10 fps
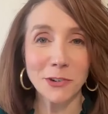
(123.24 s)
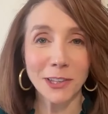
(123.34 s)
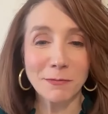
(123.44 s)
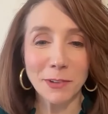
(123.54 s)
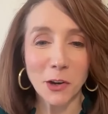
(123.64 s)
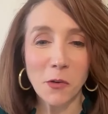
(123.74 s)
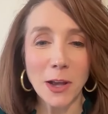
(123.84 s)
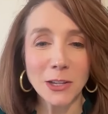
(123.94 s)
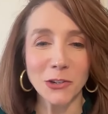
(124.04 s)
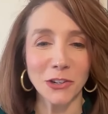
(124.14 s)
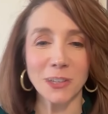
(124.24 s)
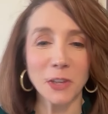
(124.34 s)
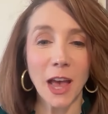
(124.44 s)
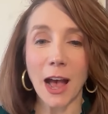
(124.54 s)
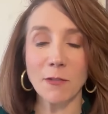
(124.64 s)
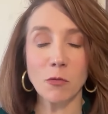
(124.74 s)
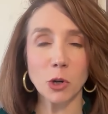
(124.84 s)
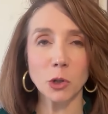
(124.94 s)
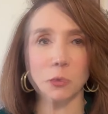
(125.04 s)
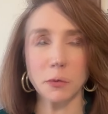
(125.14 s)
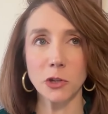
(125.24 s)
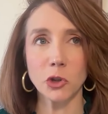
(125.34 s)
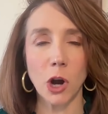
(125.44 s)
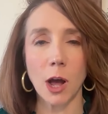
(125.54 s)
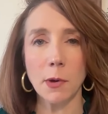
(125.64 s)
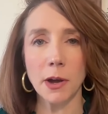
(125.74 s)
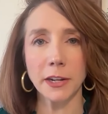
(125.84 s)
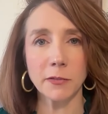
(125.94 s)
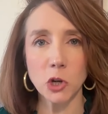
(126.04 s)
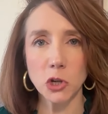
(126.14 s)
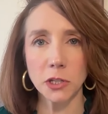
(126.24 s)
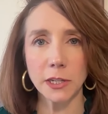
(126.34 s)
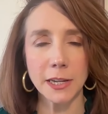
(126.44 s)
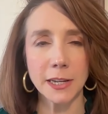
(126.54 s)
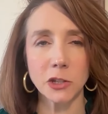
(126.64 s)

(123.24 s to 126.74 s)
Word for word: really big question. So, yeah, I've worked with trauma and adversity